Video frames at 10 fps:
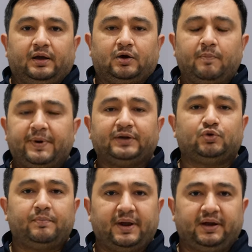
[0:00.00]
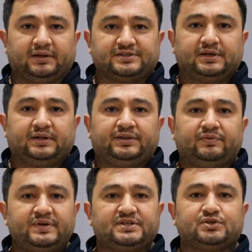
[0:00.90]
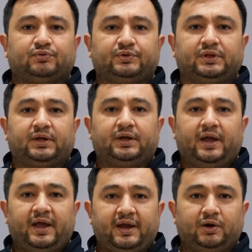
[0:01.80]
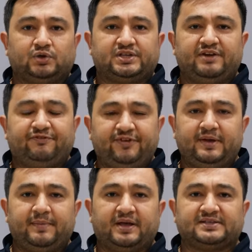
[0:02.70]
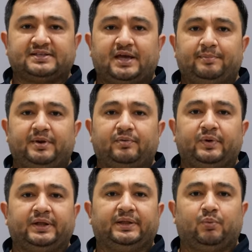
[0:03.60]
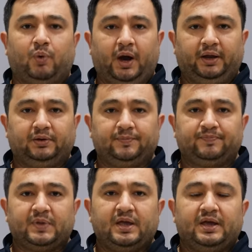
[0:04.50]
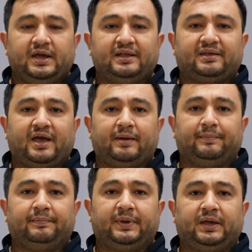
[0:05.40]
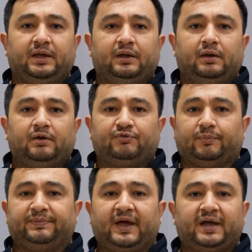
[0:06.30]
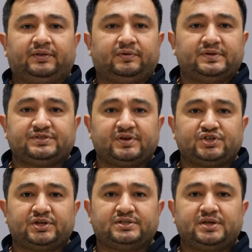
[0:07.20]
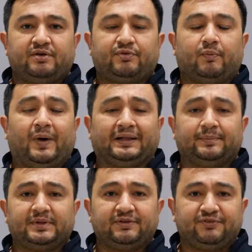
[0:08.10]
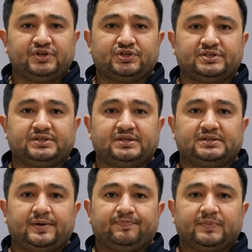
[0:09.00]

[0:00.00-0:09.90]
Compared to males, the reasons of the hair loss in females can be really wide. It can be from dietary restrictions, from vitamin deficiencies,